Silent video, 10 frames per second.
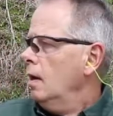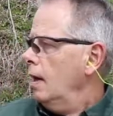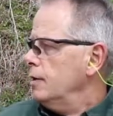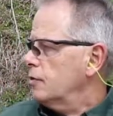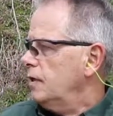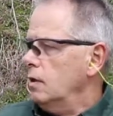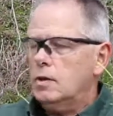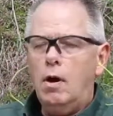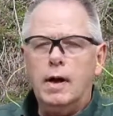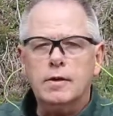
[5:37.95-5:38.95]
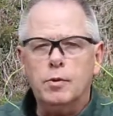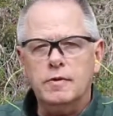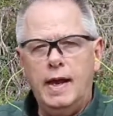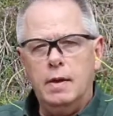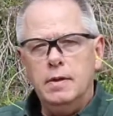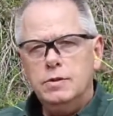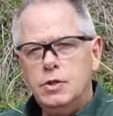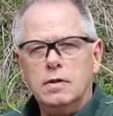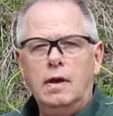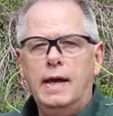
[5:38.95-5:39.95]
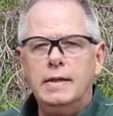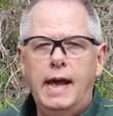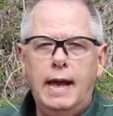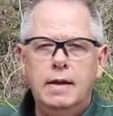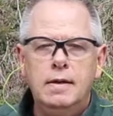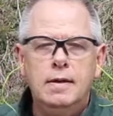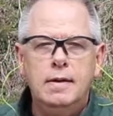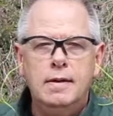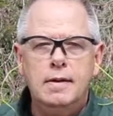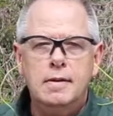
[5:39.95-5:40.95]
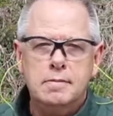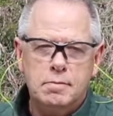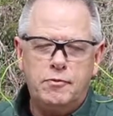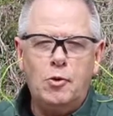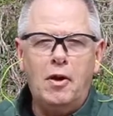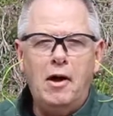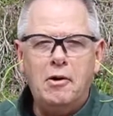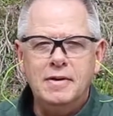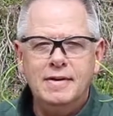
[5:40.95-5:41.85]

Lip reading: and your steel targets will sound just like that before long.